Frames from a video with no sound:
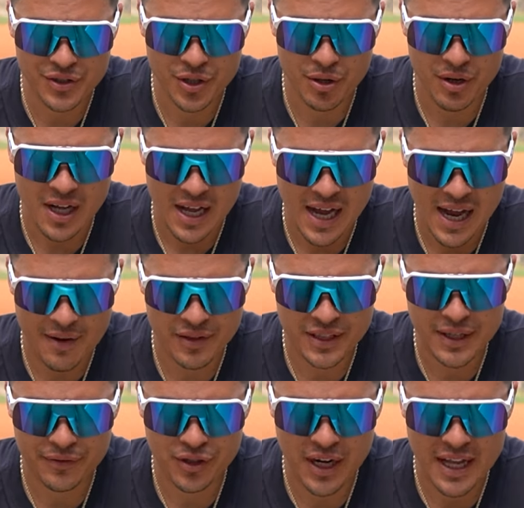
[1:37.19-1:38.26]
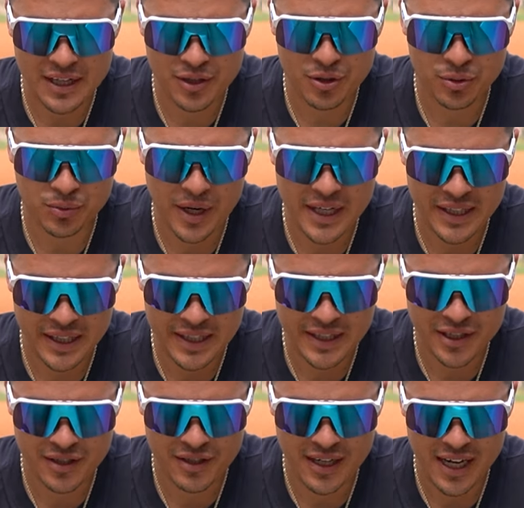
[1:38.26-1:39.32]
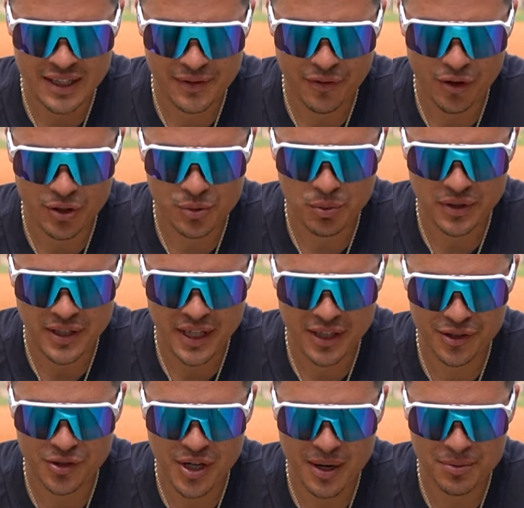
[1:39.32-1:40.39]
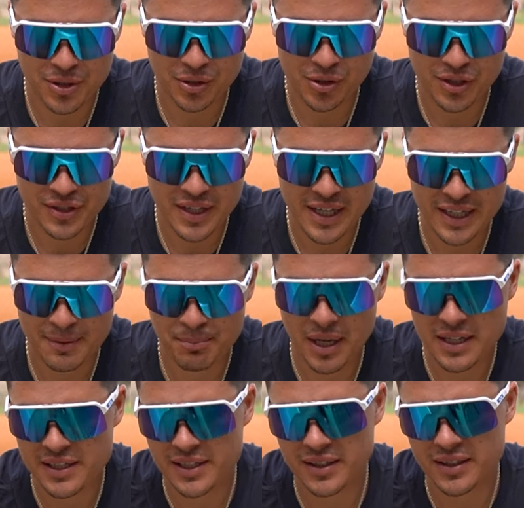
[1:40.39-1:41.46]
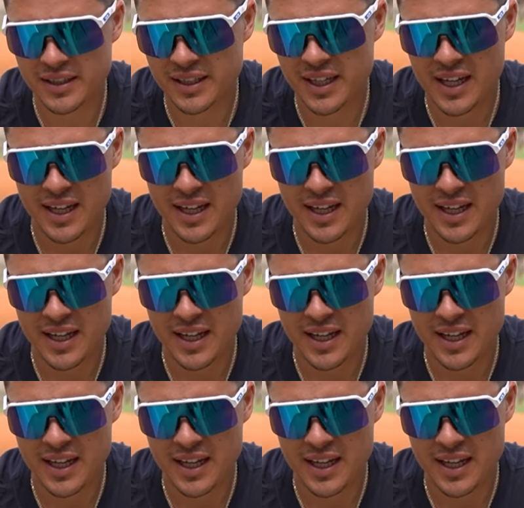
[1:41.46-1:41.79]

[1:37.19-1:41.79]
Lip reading: So I have a different angle right here as far as what that contraption looks like. Basically,